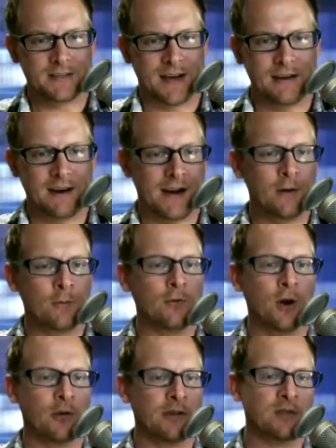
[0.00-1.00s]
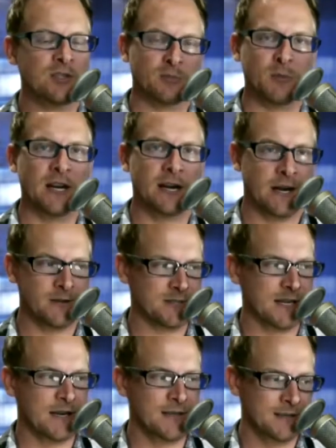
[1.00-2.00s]
I I don't know that just being an
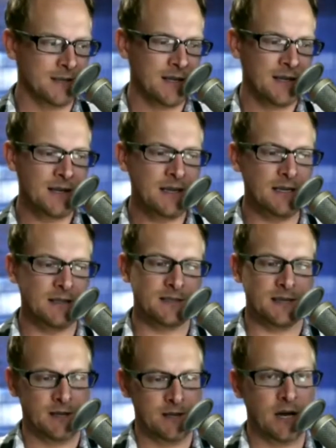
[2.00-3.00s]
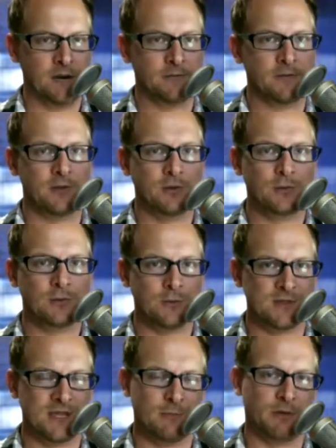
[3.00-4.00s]
outsider is enough to
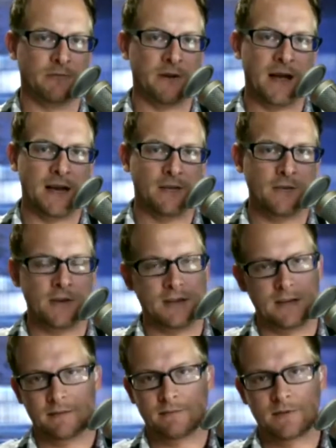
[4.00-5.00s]
to simplify everything.